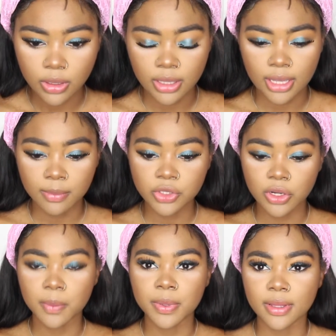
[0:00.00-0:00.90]
Yeah, I'm just
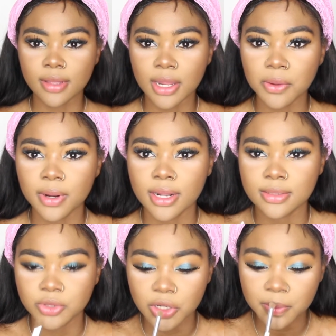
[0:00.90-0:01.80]
gonna put, I know what it is.
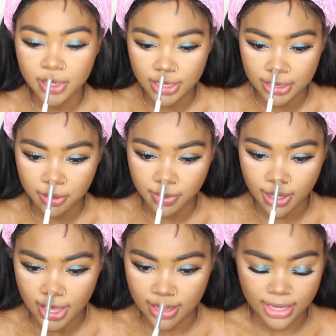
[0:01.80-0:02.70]
I'm just gonna put a little bit
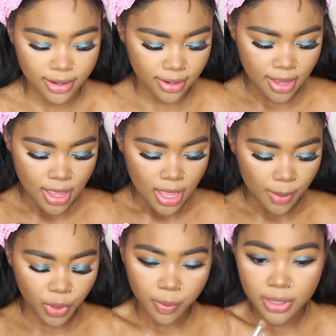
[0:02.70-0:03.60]
of highlighter.
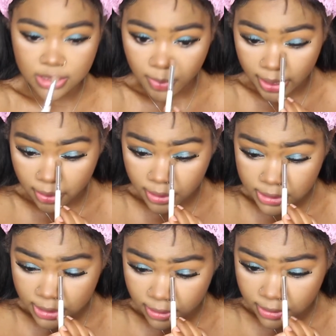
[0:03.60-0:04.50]
I'm gonna put this in my inner
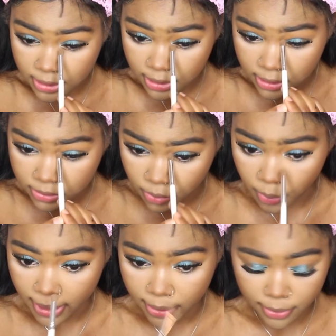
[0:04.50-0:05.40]
tear duct as
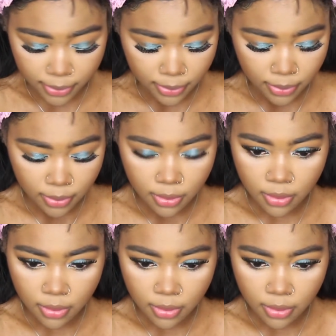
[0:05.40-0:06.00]
well.